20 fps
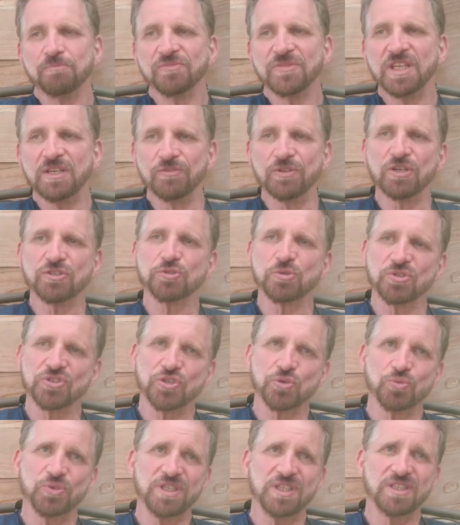even though I was supposed
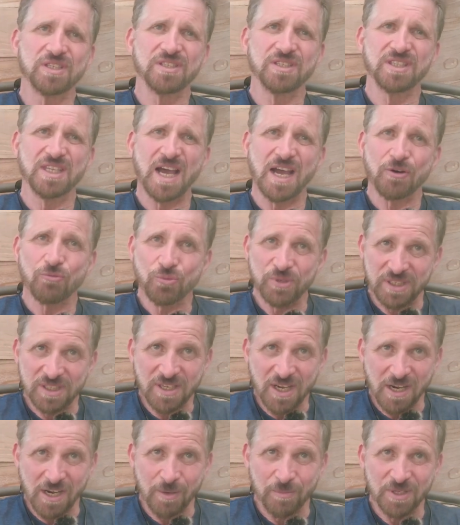to not read
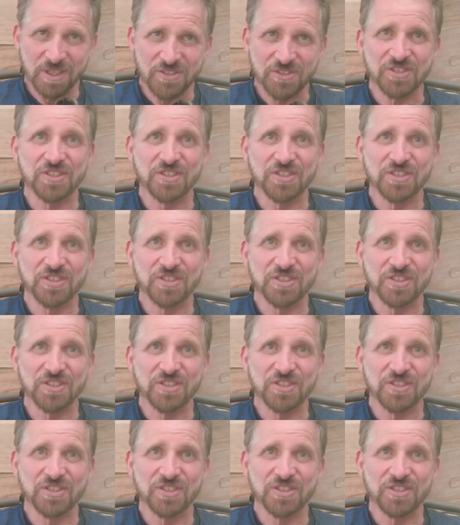comics,